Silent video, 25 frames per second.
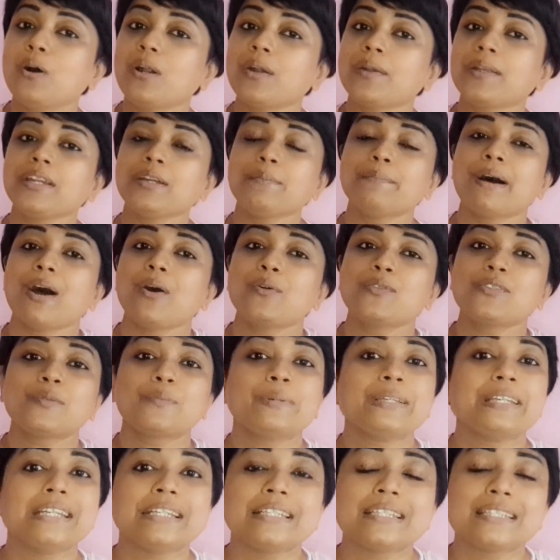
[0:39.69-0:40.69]
worry about a
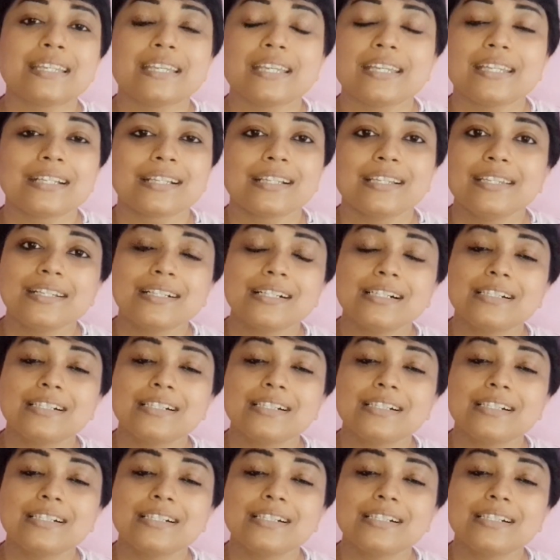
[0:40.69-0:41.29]
BSc in clinical